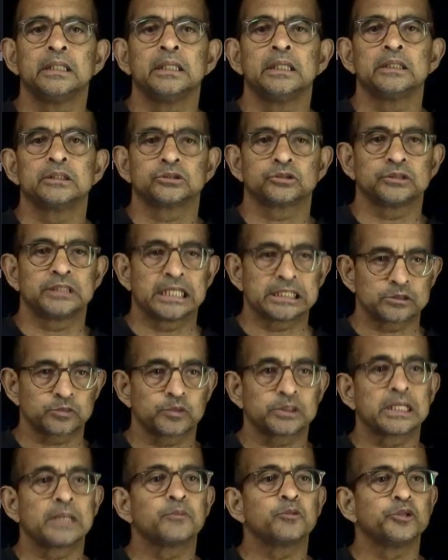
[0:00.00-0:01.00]
So that's what
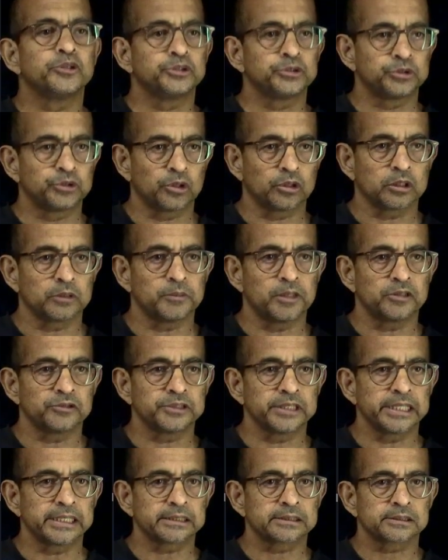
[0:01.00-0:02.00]
I'm going to talk about
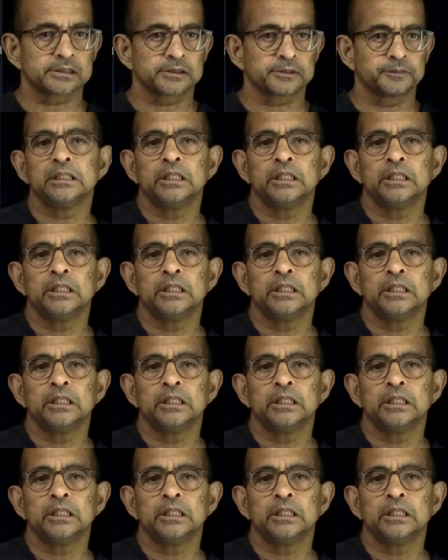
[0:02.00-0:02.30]
next.